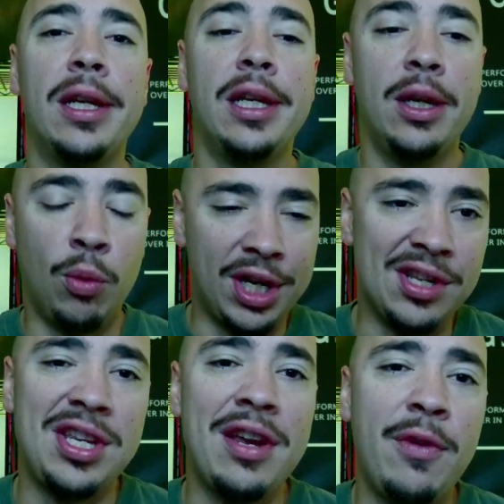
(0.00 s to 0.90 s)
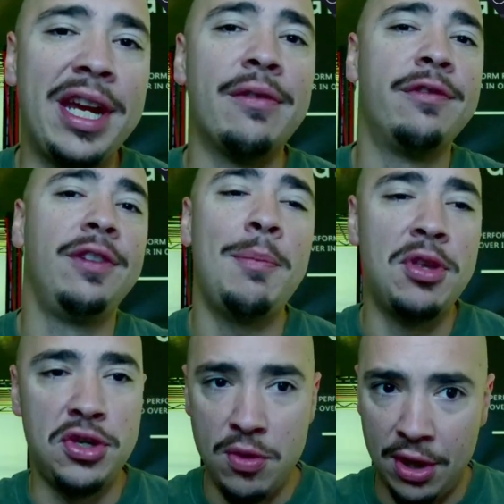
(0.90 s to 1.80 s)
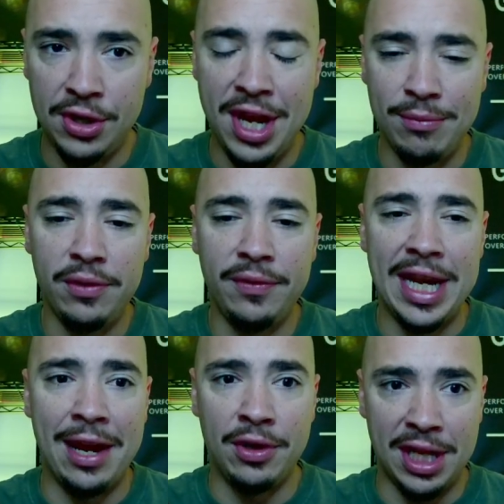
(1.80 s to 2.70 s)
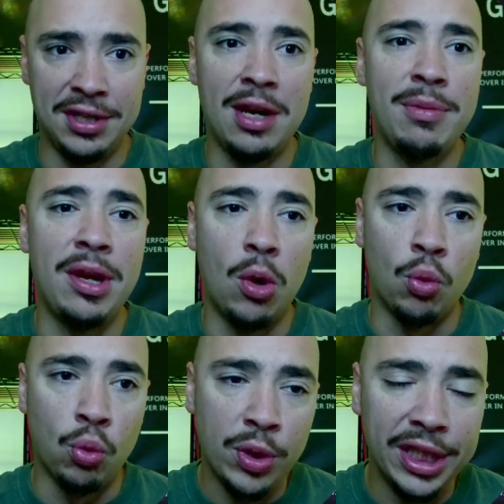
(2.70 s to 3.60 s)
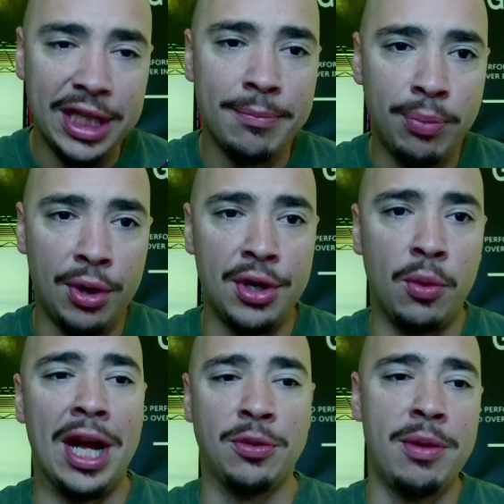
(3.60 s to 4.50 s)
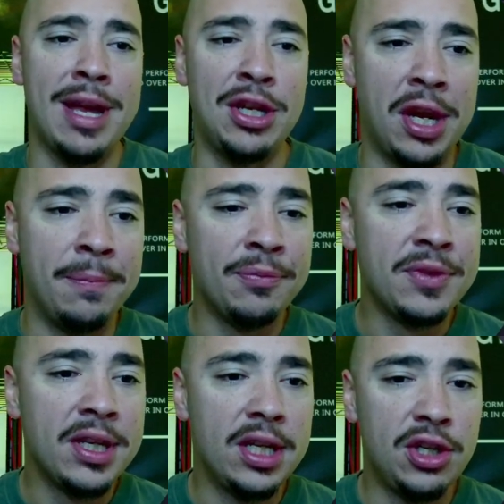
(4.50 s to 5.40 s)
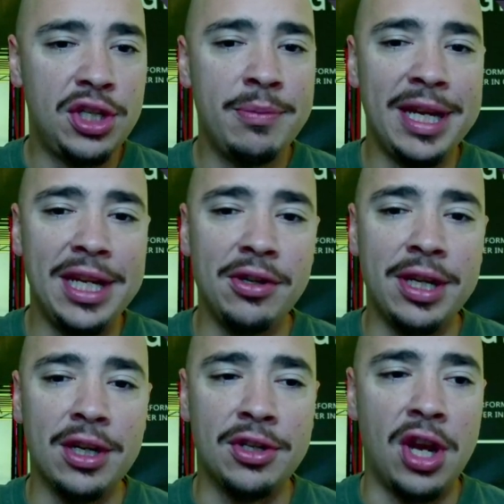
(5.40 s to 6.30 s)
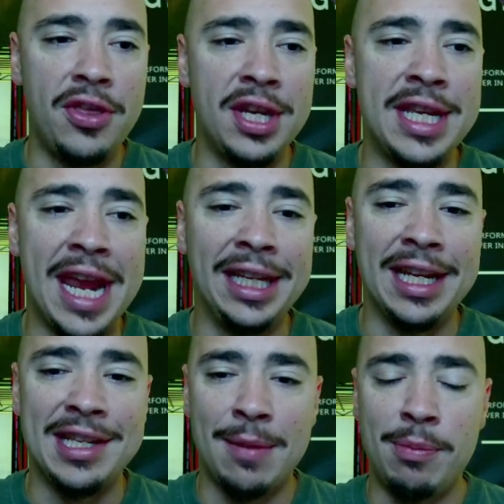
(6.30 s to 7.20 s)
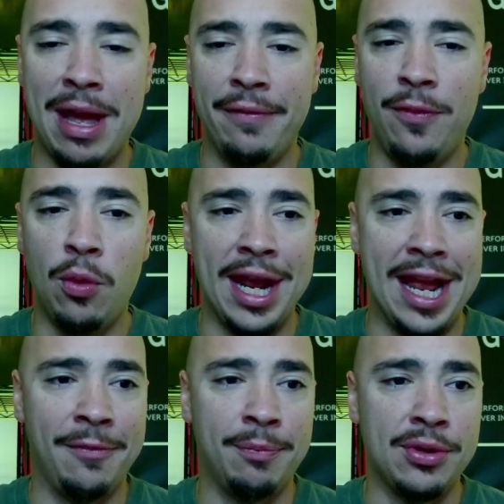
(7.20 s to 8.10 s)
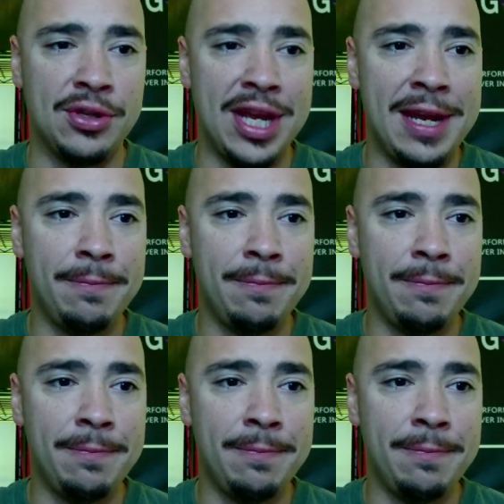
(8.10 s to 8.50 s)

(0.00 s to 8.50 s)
we're going to see if we can flip the 200-day moving average. That's going to be really important to watch. We mentioned Shiba Inu here on the daily. It's up about 4.5%.